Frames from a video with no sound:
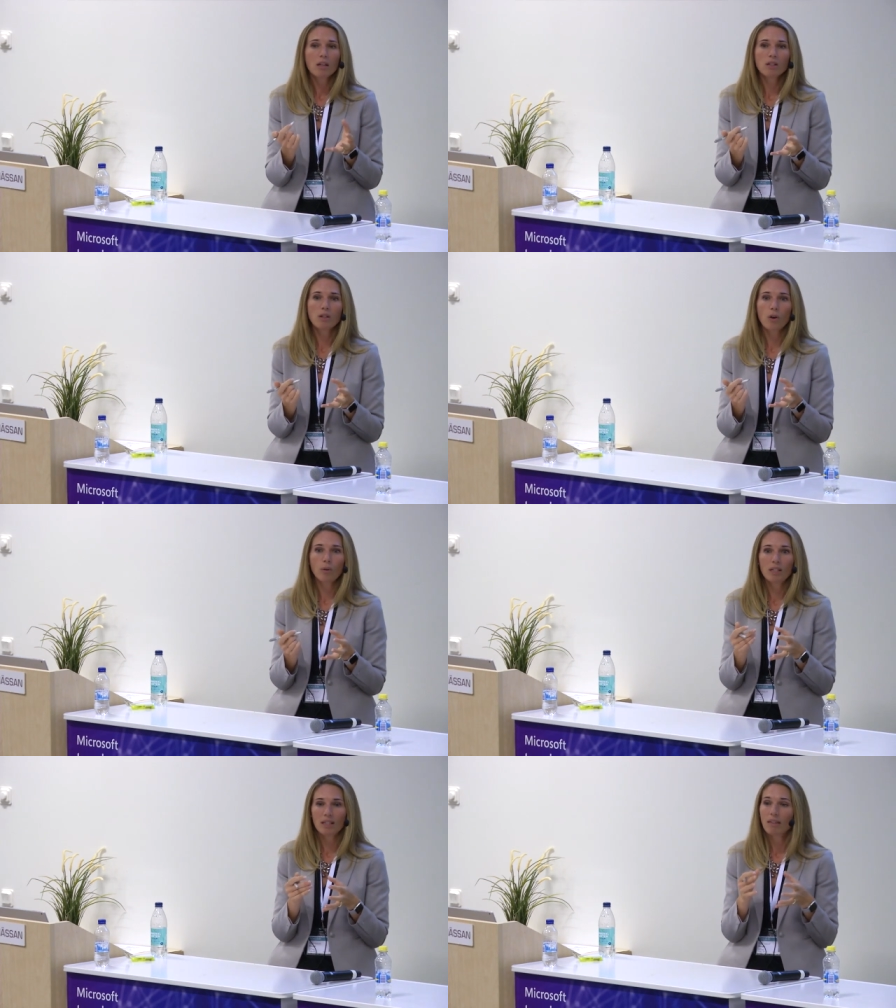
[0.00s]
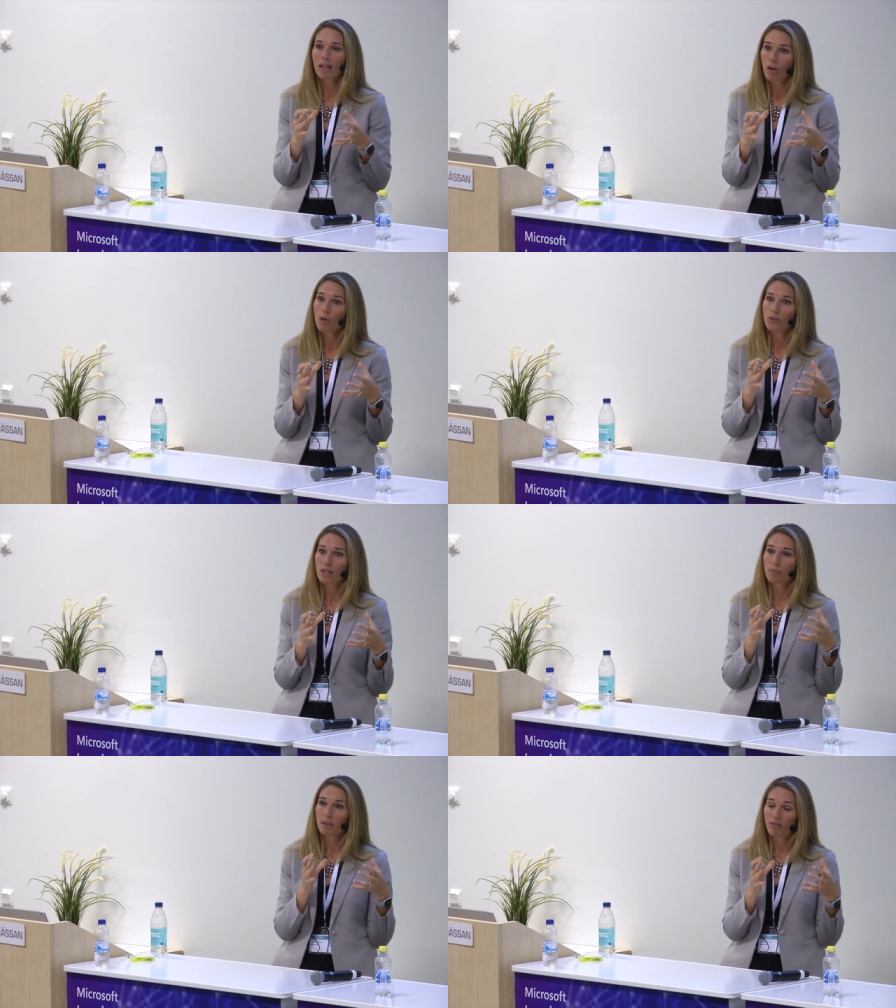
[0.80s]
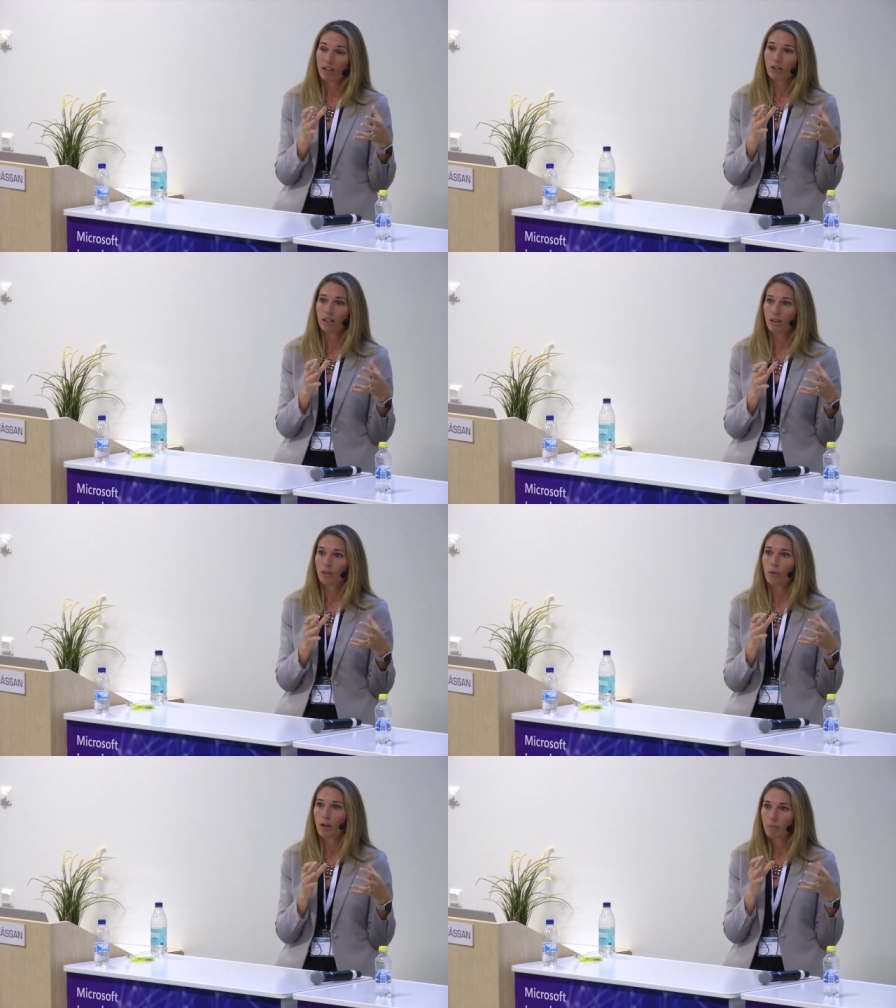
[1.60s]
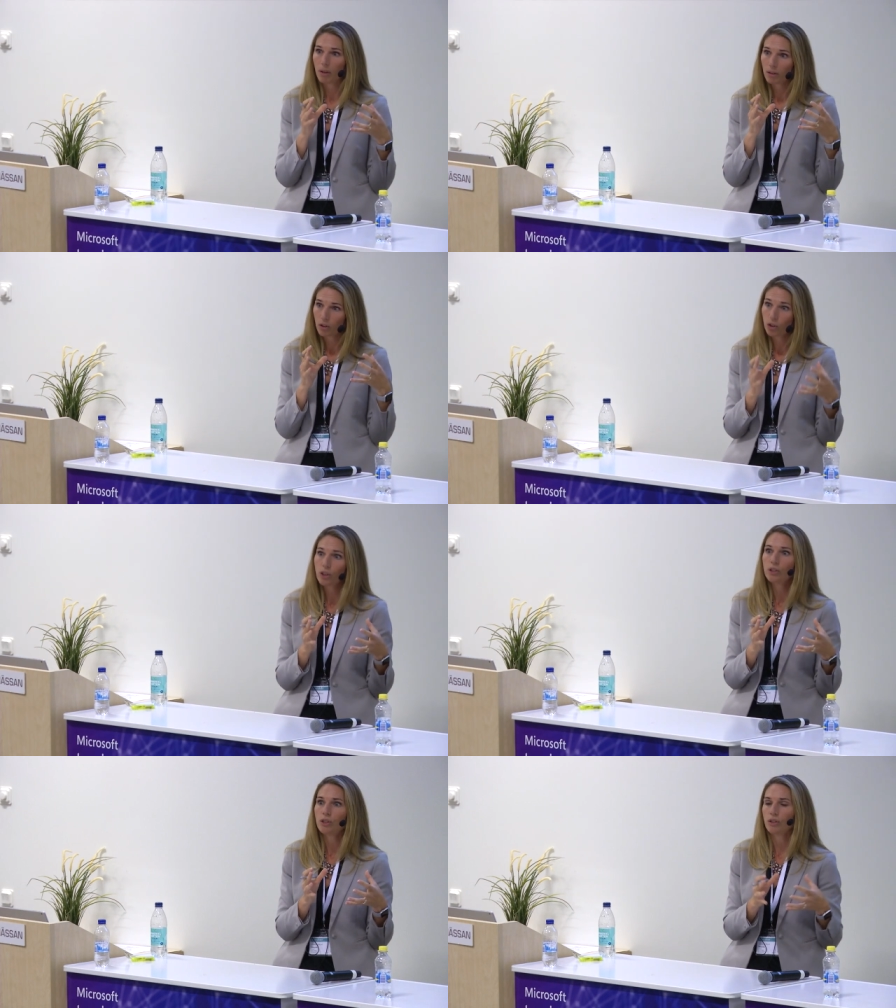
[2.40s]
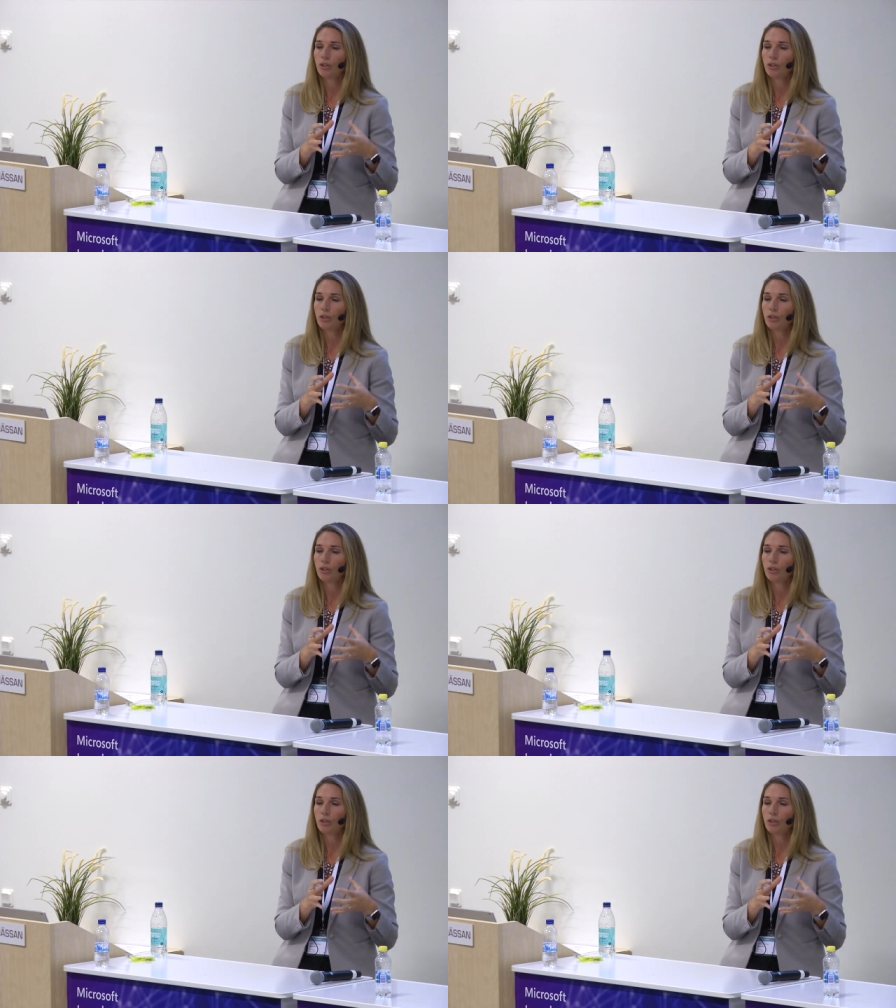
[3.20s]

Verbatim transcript: So he said that also has been very, you know, a, a good,